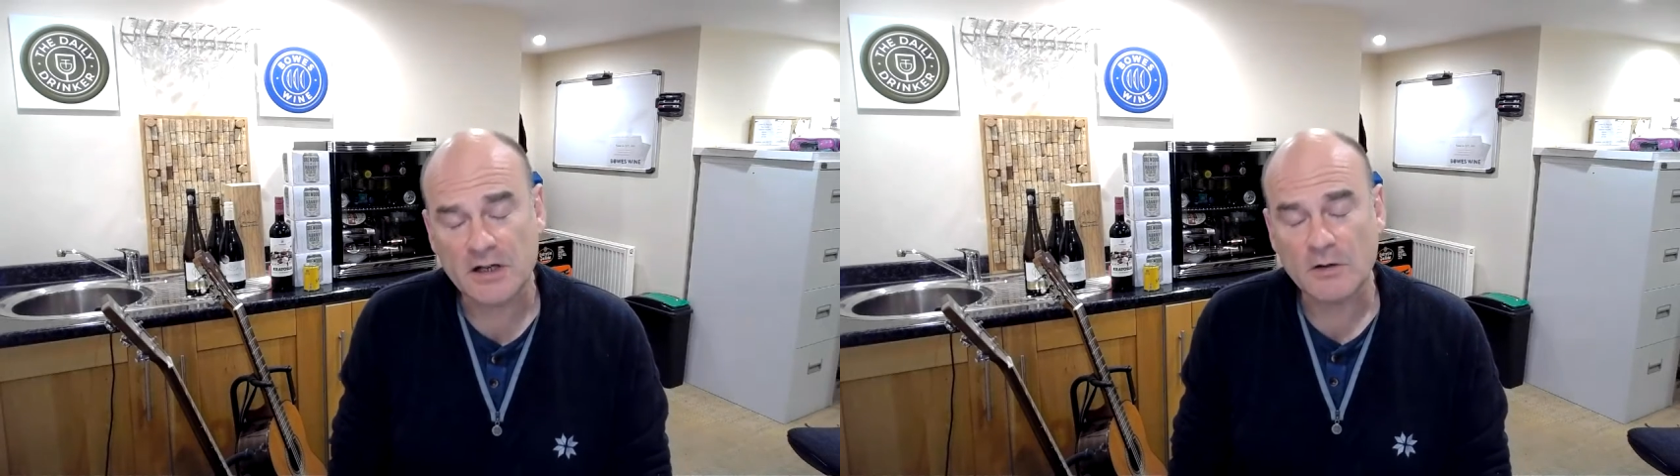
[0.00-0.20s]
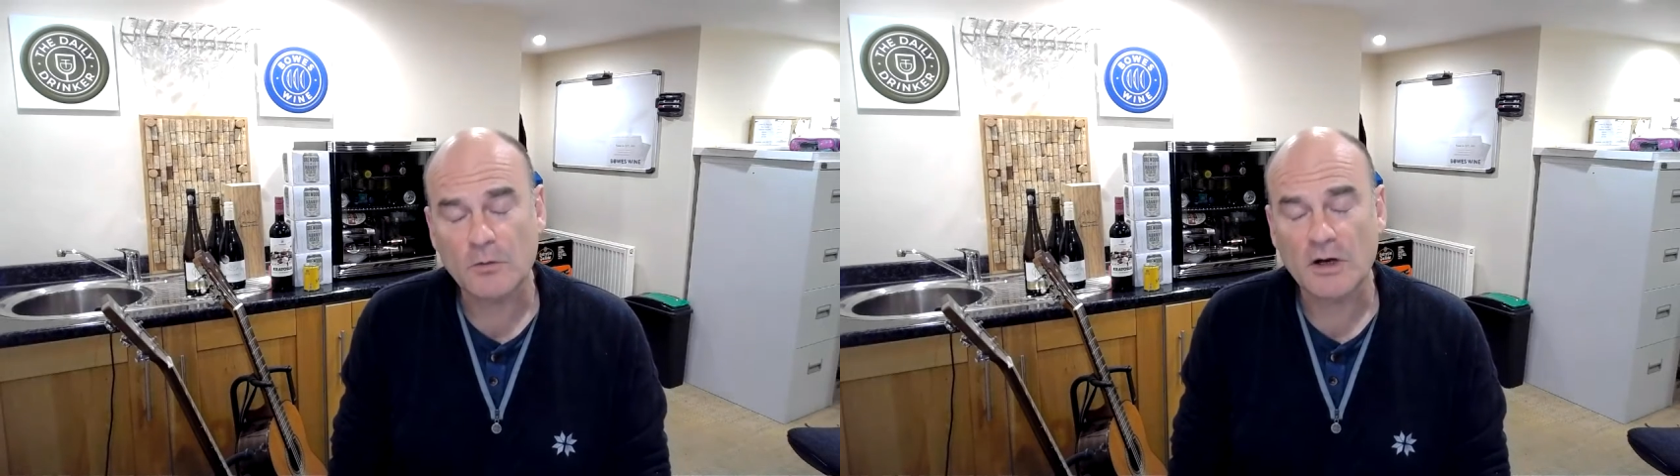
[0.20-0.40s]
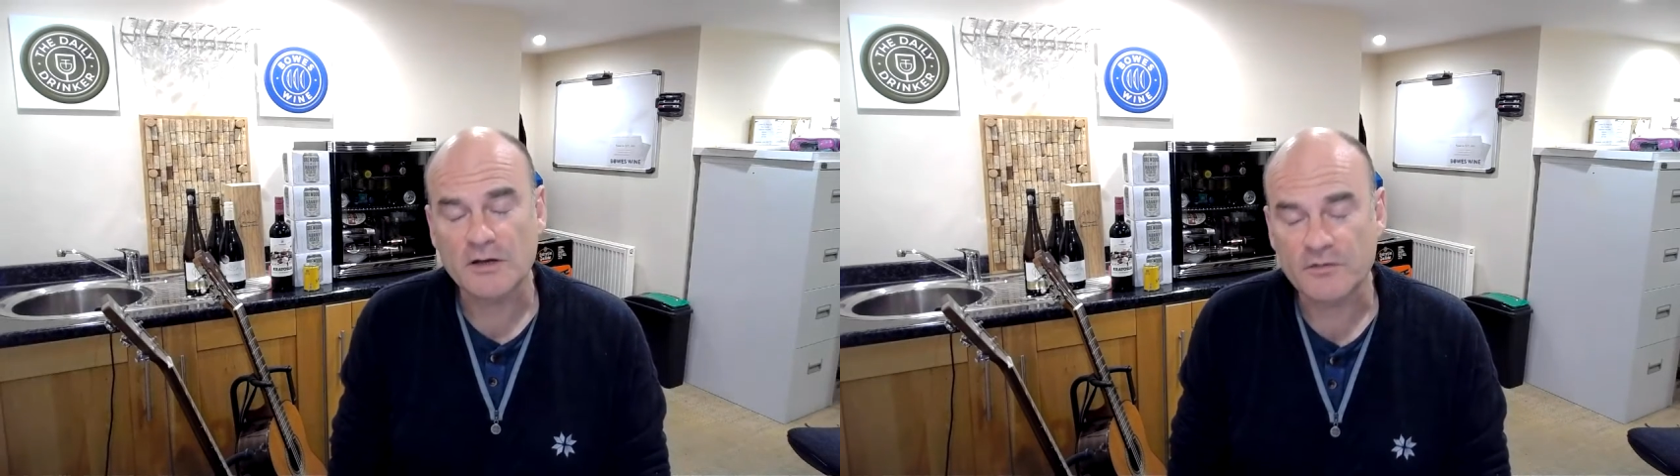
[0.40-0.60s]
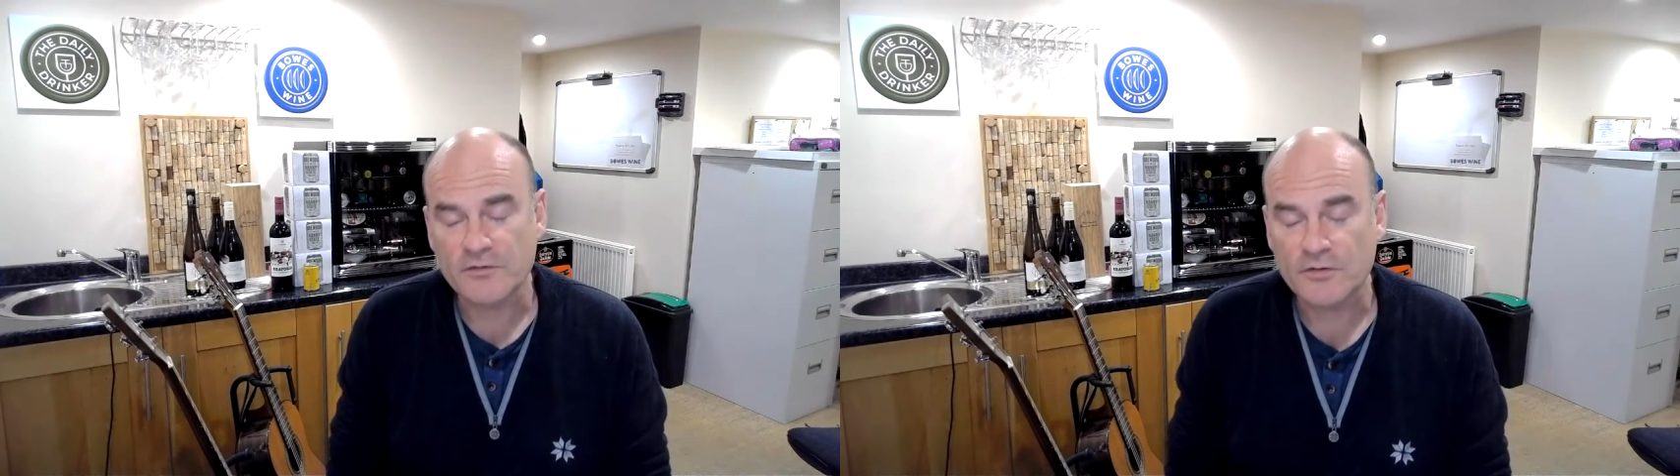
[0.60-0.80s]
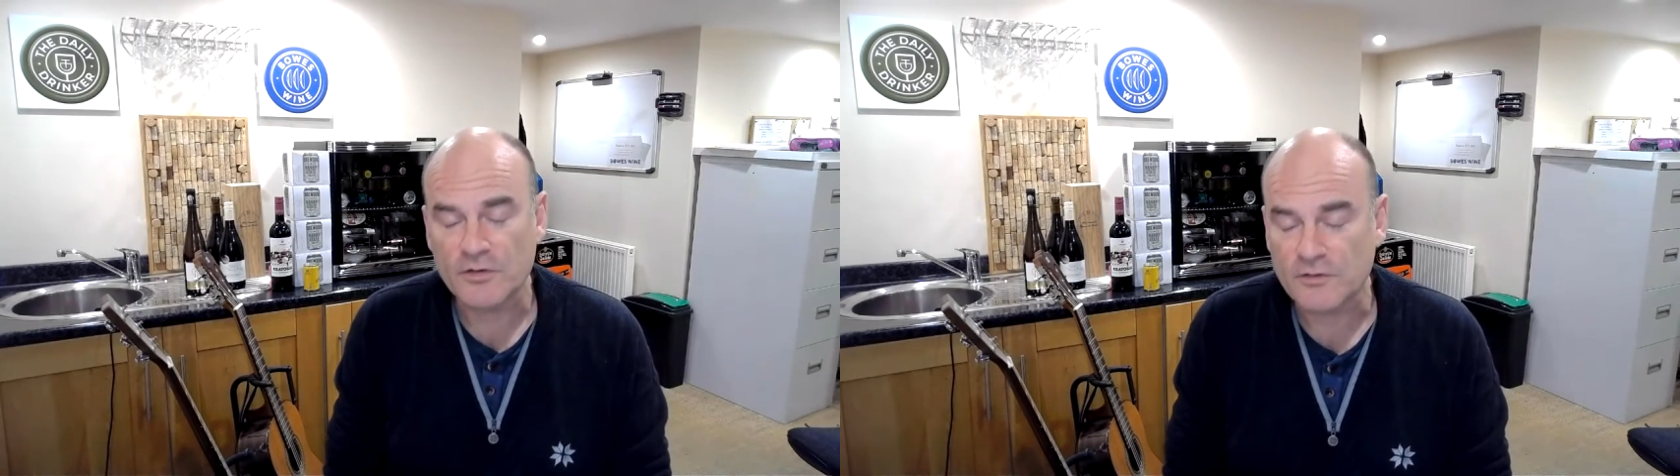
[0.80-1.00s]
wine, the
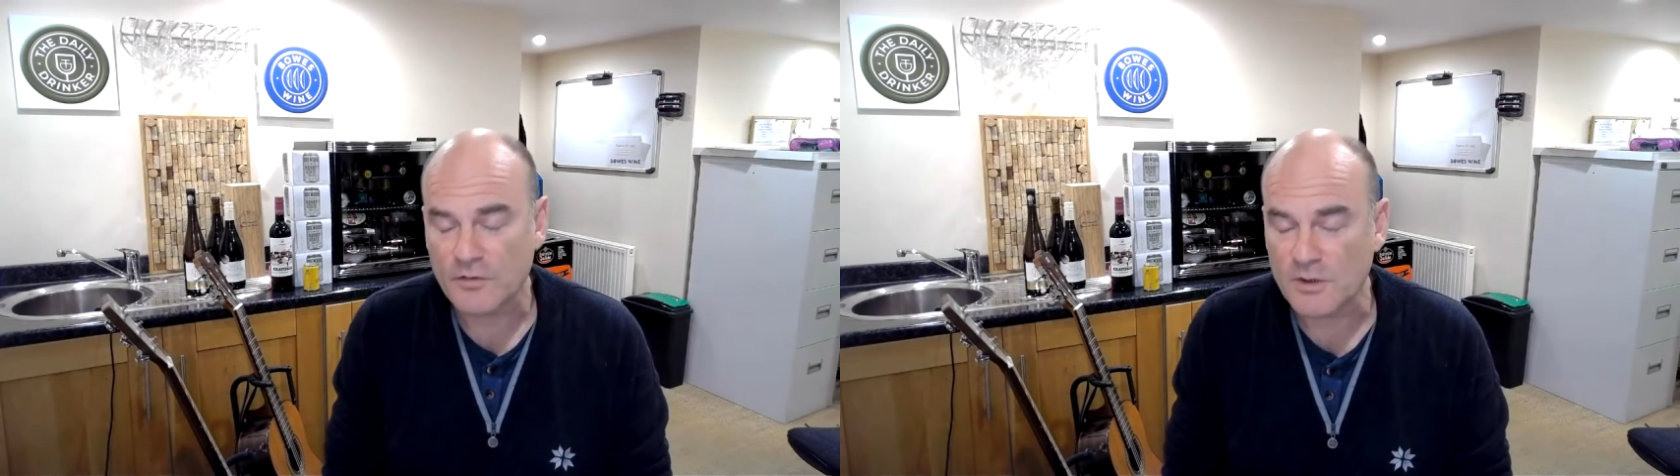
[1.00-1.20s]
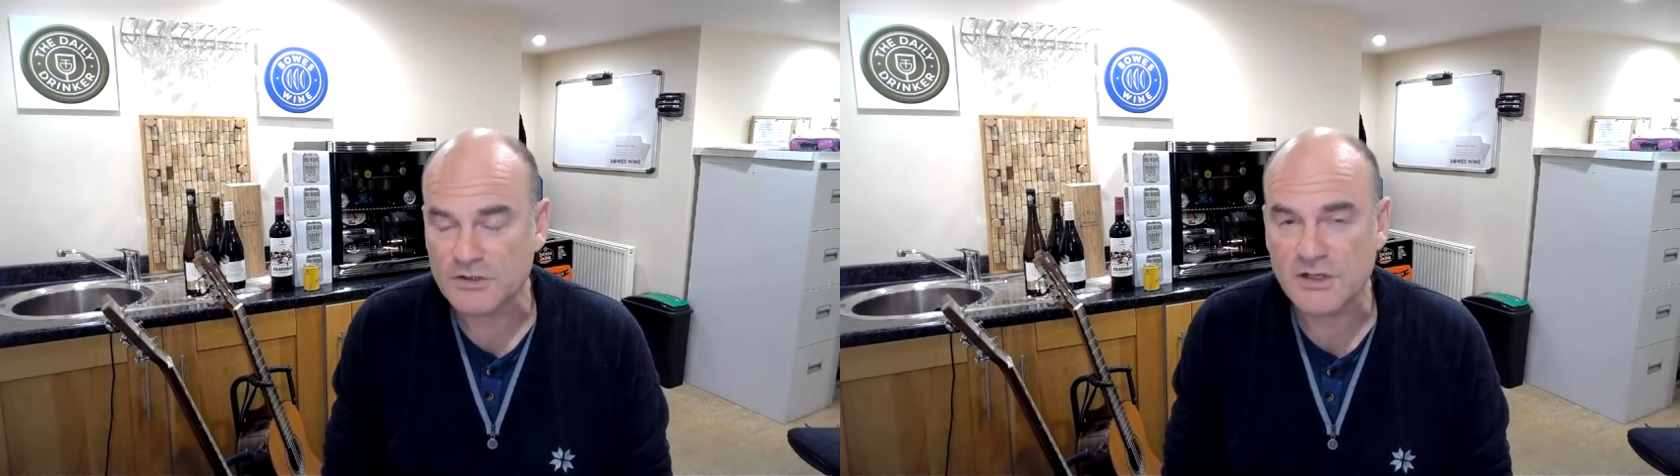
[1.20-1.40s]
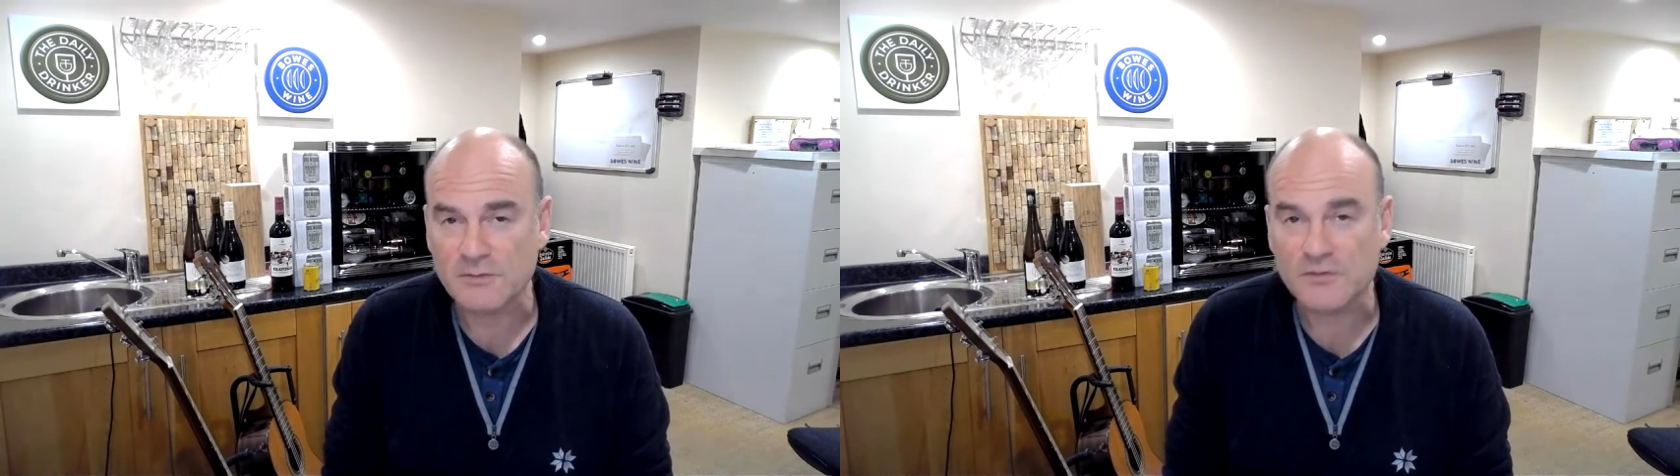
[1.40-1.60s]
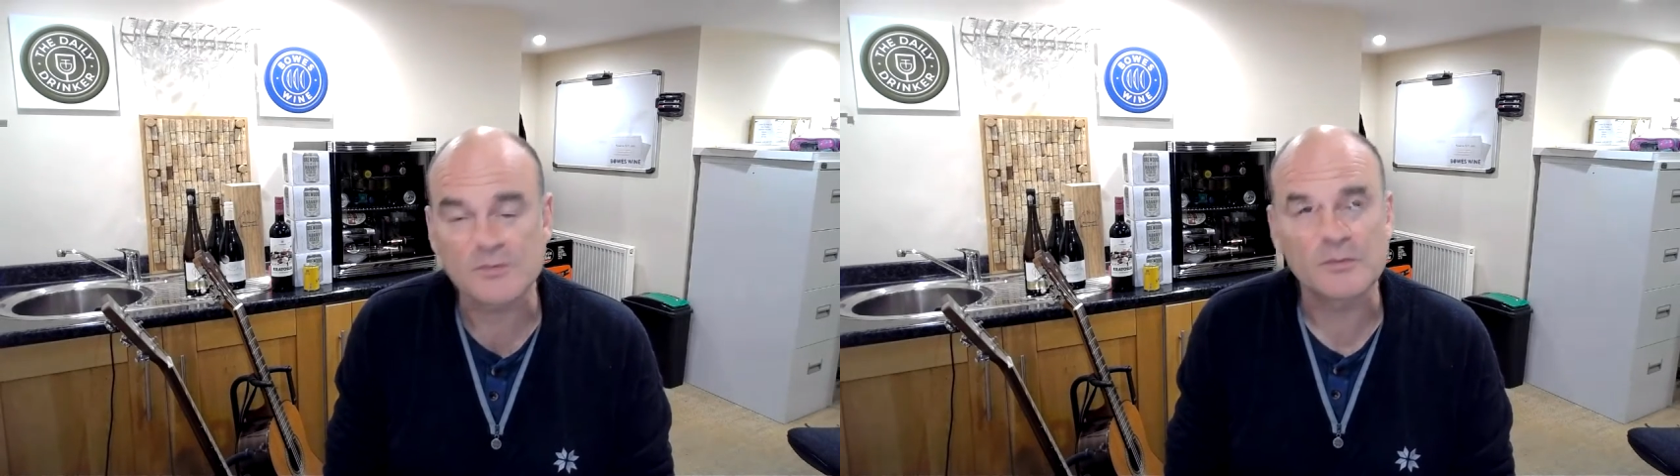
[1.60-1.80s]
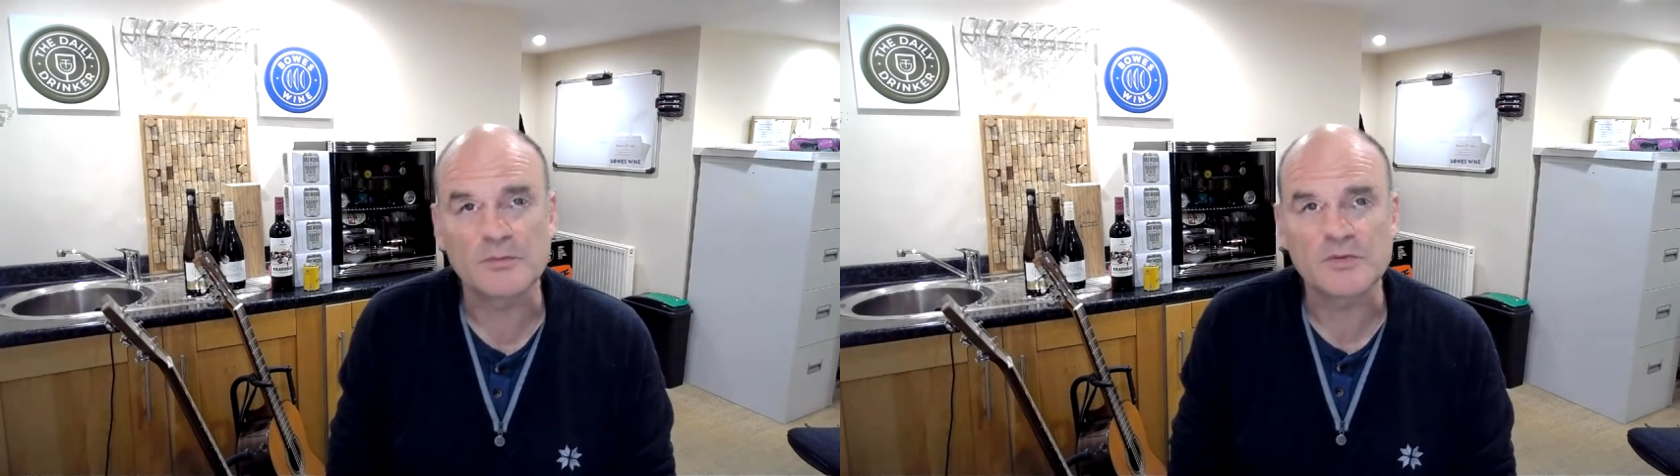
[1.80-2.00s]
fruit for which comes
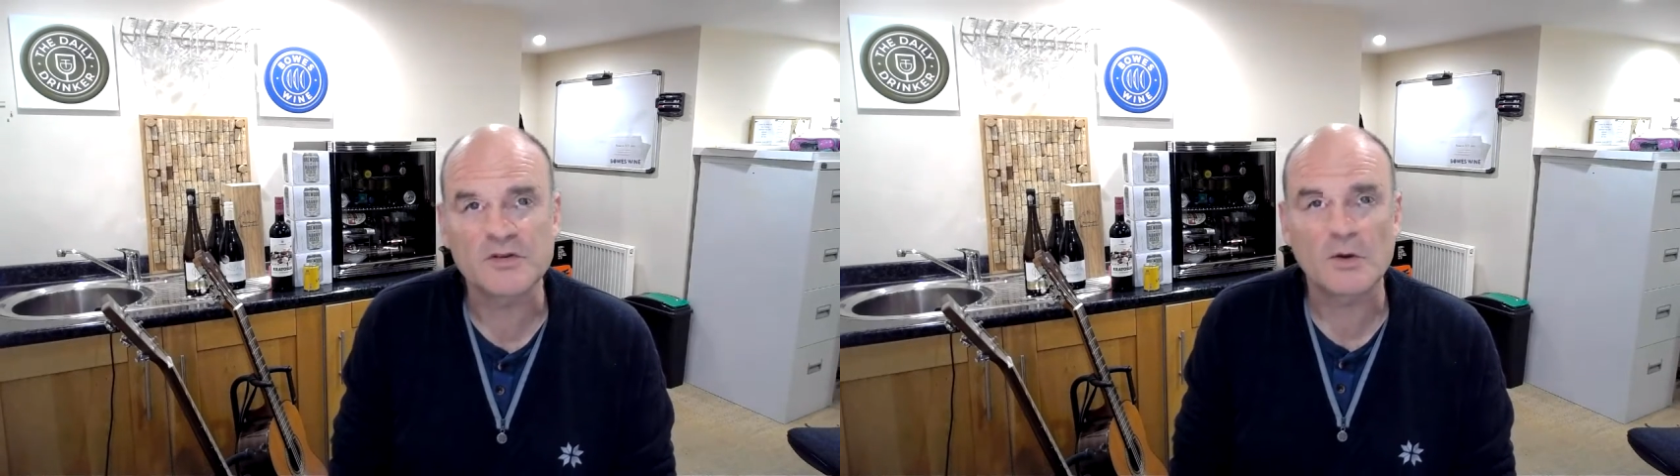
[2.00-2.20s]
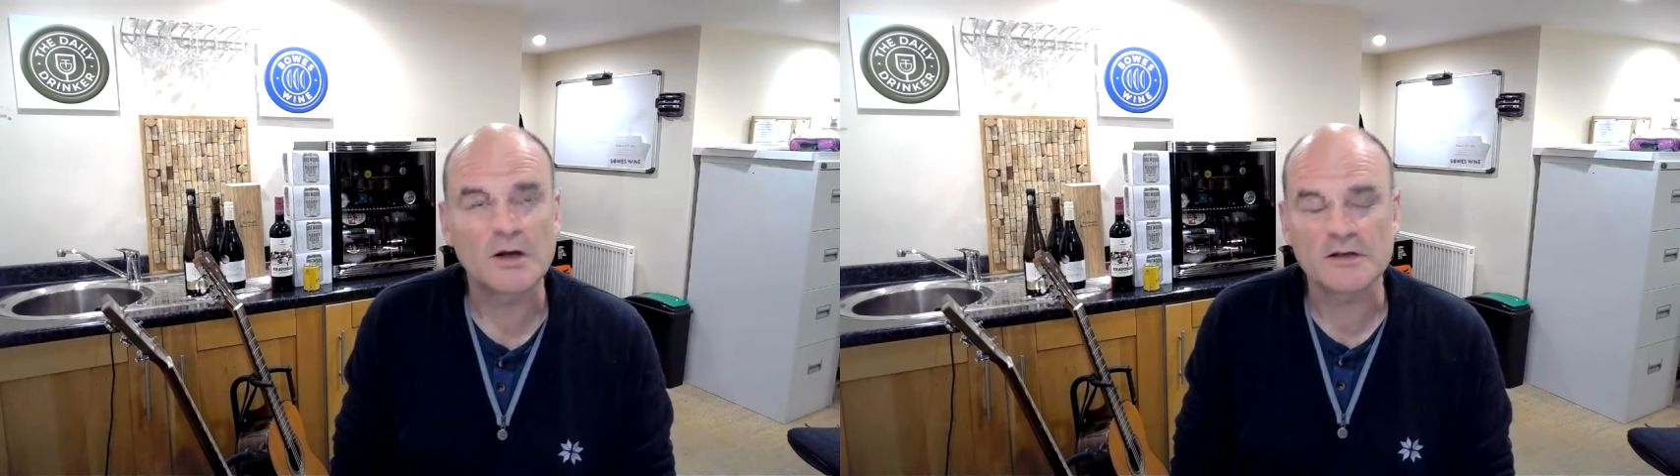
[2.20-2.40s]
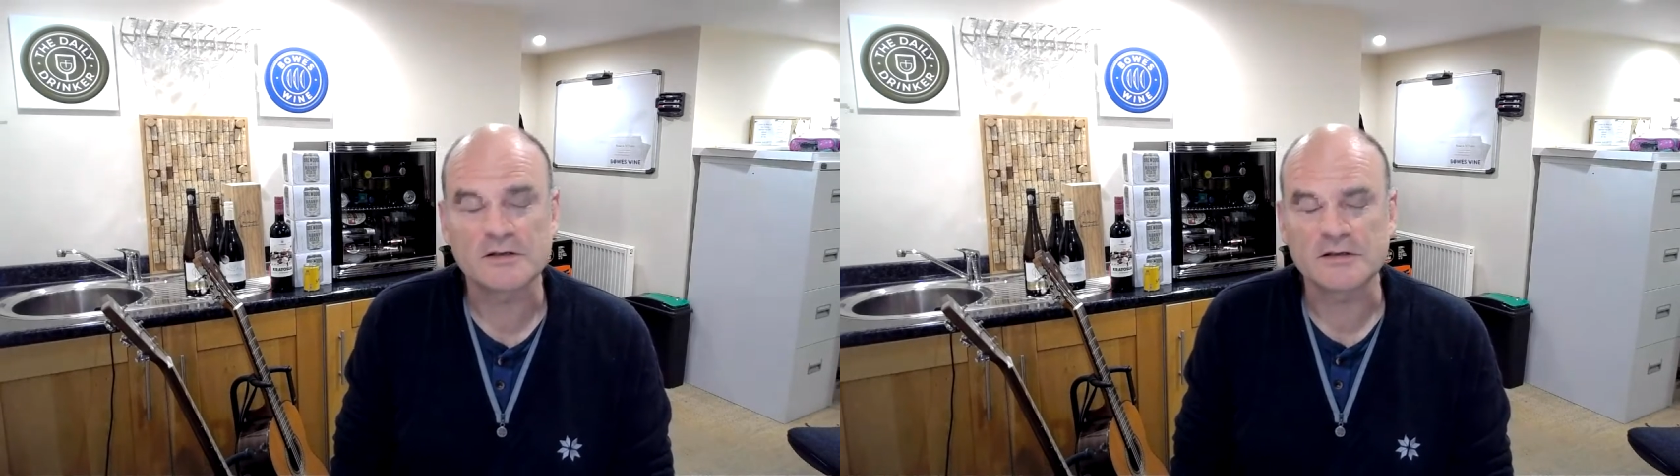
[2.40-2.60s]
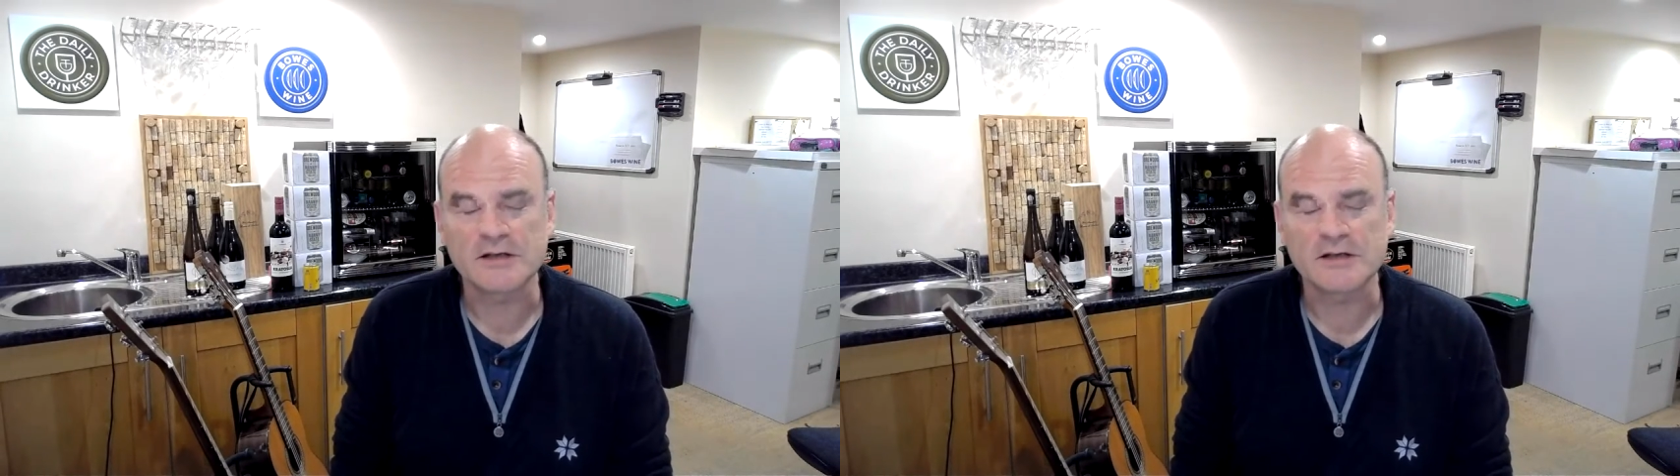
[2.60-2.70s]
from Swartland,